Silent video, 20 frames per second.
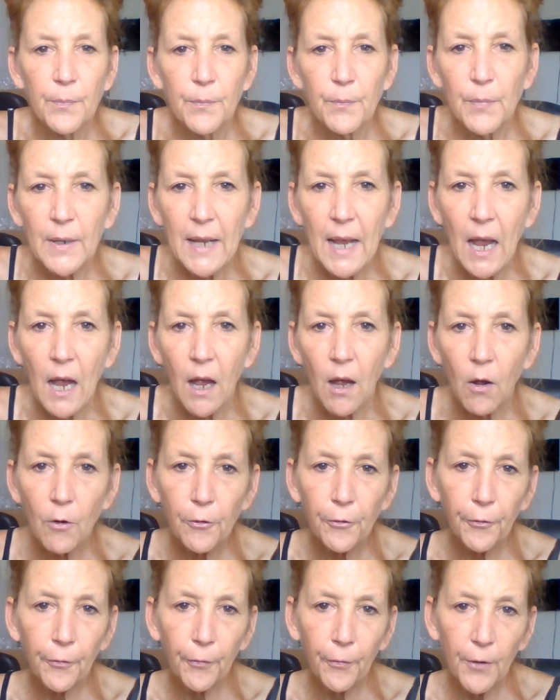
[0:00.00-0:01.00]
but
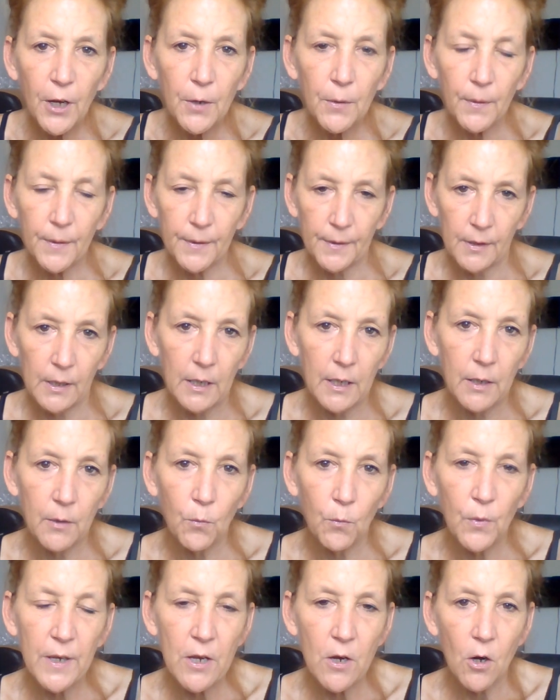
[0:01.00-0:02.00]
how frequently
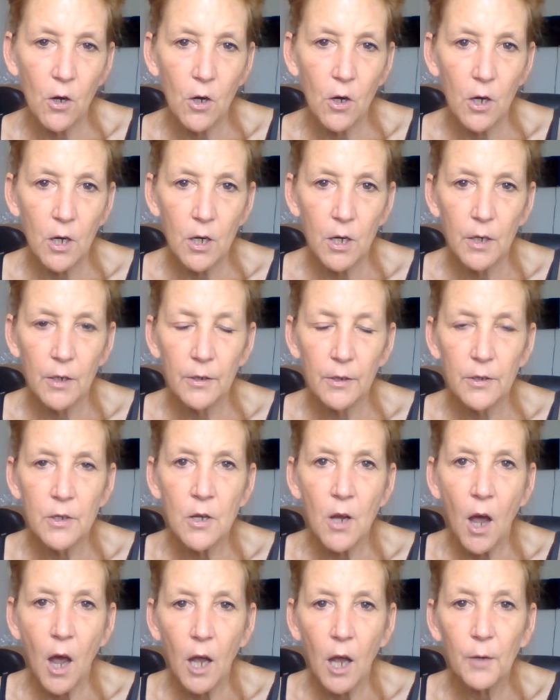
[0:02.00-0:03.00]
we are
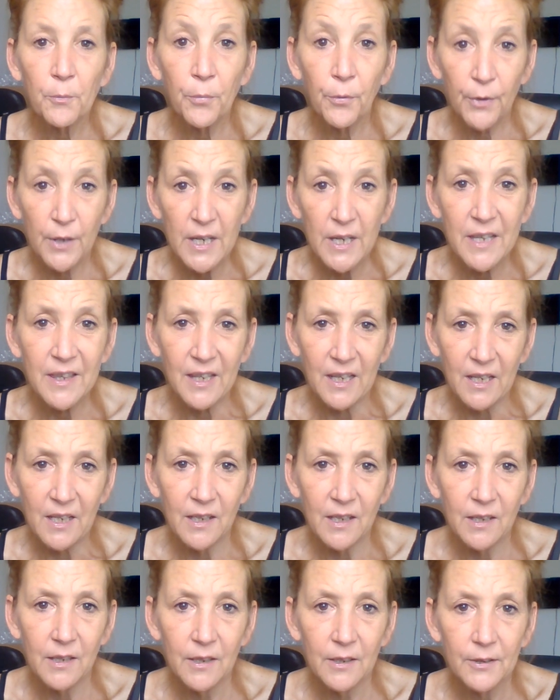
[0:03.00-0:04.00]
not
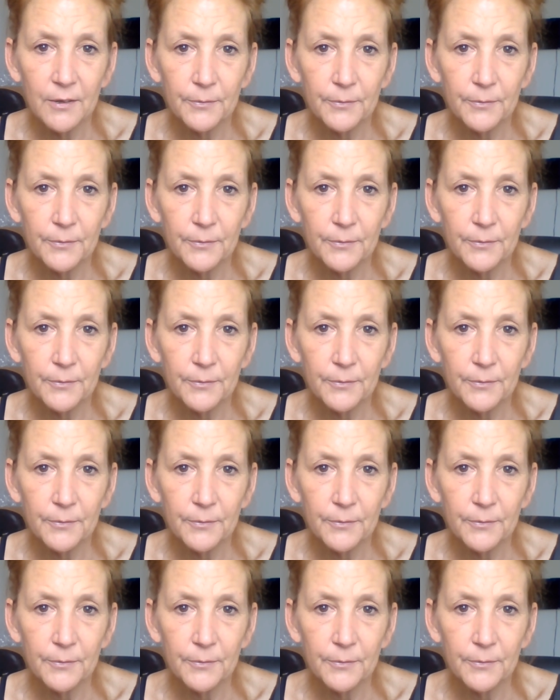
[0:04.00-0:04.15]
breathing.